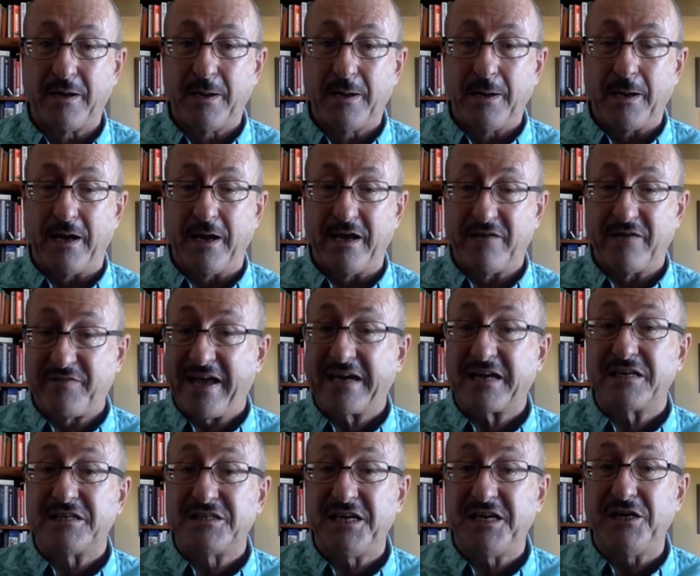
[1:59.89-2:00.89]
If that
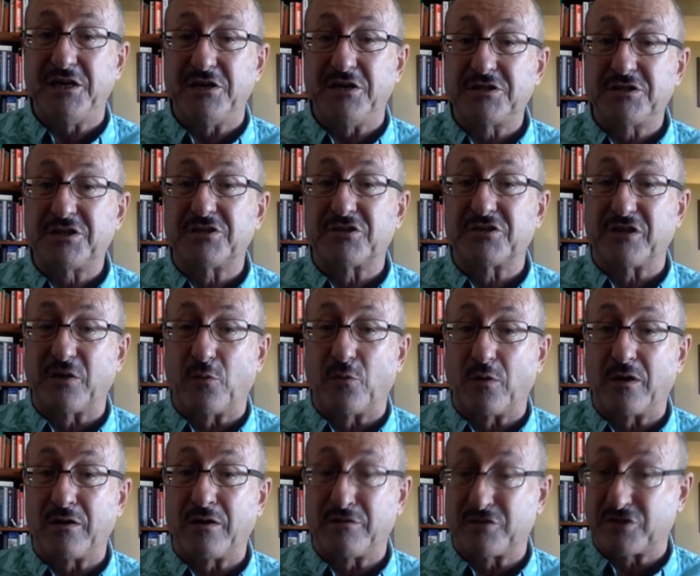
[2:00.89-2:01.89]
continues, there's
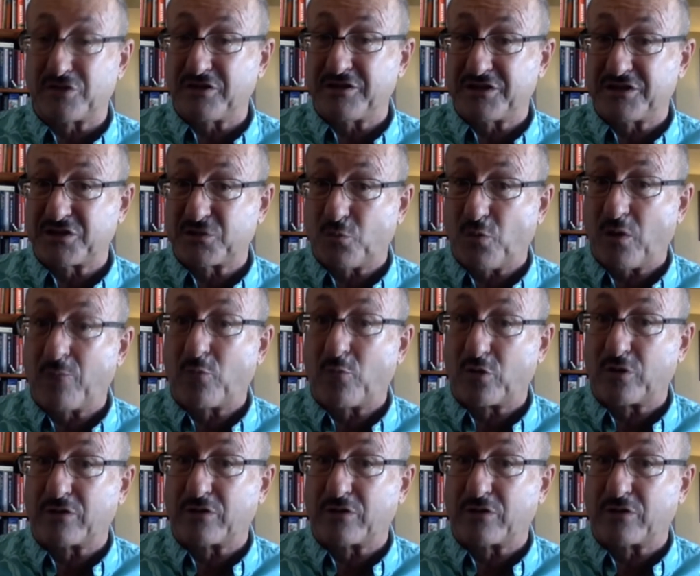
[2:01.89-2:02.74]
only just one word